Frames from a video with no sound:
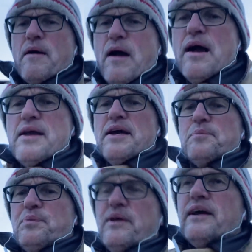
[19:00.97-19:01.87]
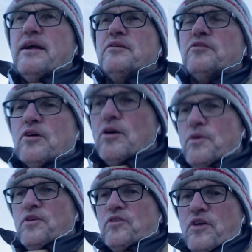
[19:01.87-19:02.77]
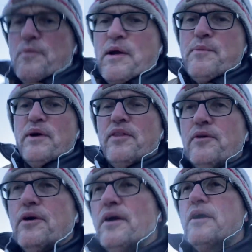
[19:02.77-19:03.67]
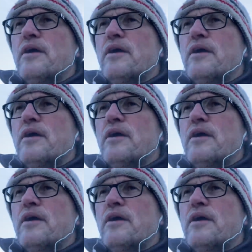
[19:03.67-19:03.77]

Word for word: I had plans to go and see my mother